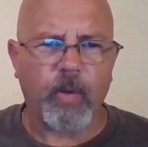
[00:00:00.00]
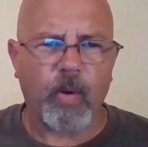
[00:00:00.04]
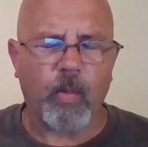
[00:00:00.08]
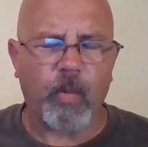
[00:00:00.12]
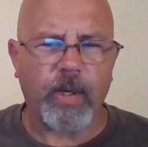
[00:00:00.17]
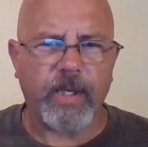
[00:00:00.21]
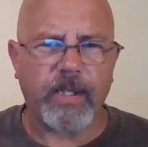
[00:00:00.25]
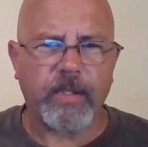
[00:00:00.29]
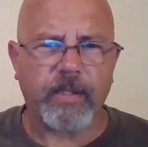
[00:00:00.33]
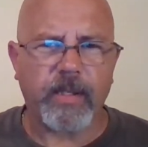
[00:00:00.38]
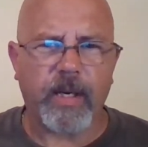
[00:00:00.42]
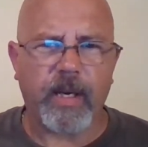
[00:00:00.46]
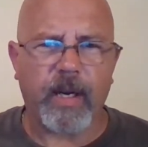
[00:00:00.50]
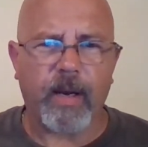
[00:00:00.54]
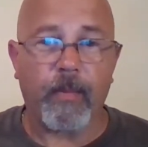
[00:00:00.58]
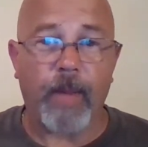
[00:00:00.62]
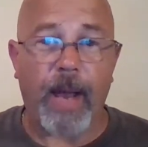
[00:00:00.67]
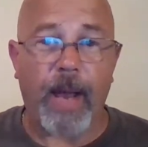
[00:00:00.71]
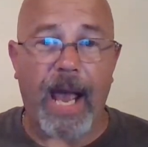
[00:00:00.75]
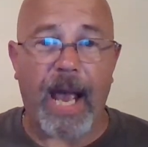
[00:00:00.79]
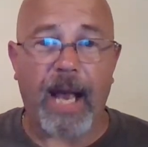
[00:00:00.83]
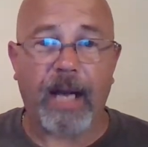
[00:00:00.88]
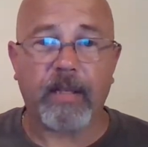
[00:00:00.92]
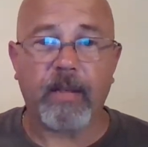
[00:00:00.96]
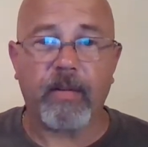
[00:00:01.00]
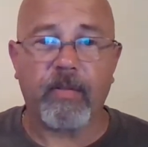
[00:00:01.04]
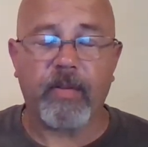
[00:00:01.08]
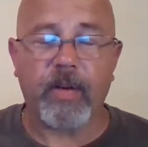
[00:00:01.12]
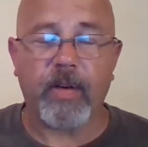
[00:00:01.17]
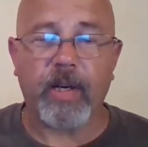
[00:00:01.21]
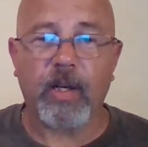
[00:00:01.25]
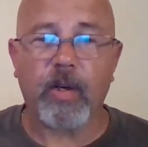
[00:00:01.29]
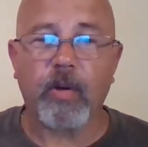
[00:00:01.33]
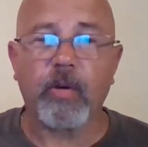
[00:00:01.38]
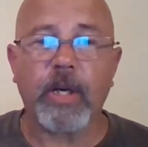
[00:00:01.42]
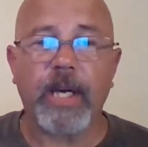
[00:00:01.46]
We see him active
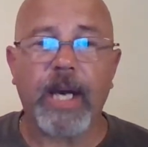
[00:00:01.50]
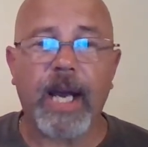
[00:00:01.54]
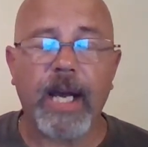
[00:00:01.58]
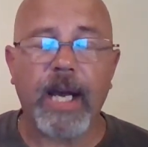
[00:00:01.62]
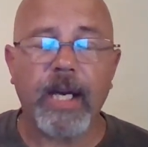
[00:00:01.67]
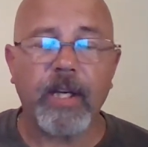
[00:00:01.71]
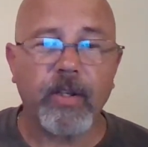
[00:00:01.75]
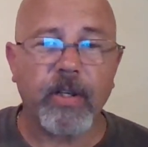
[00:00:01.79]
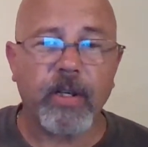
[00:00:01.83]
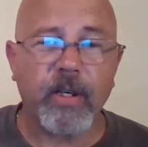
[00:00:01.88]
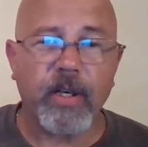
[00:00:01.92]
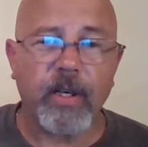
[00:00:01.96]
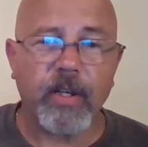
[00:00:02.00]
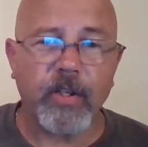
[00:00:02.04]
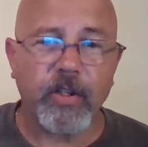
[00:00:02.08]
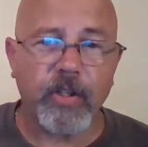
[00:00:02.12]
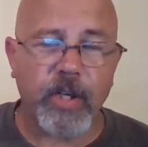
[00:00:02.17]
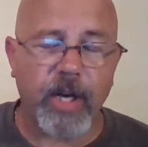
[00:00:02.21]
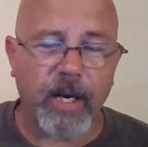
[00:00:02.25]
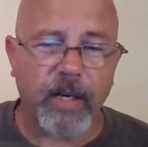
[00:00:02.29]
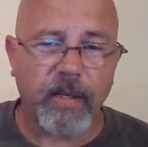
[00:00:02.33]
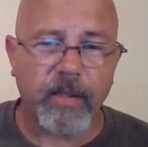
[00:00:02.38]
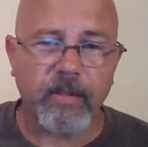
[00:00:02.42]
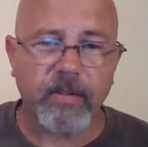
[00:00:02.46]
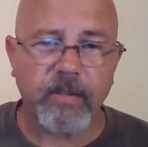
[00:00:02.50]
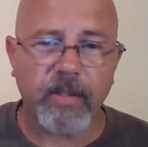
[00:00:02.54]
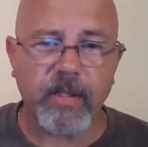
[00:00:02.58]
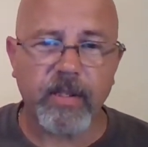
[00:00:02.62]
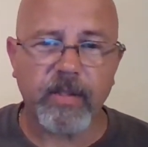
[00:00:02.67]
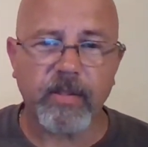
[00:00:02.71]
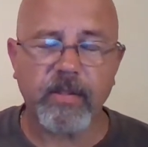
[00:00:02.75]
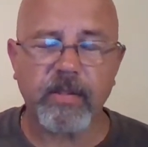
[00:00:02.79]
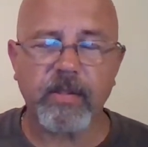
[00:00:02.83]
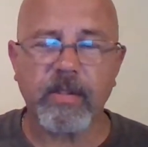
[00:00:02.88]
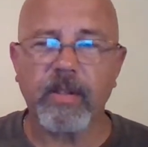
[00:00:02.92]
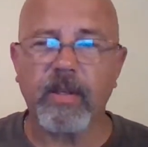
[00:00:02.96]
in creation in
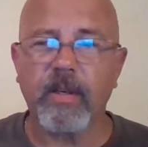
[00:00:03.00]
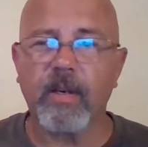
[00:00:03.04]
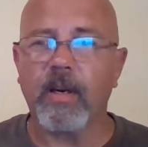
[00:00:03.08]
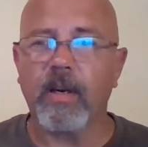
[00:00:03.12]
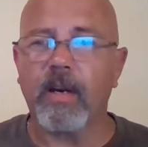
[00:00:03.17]
Genesis.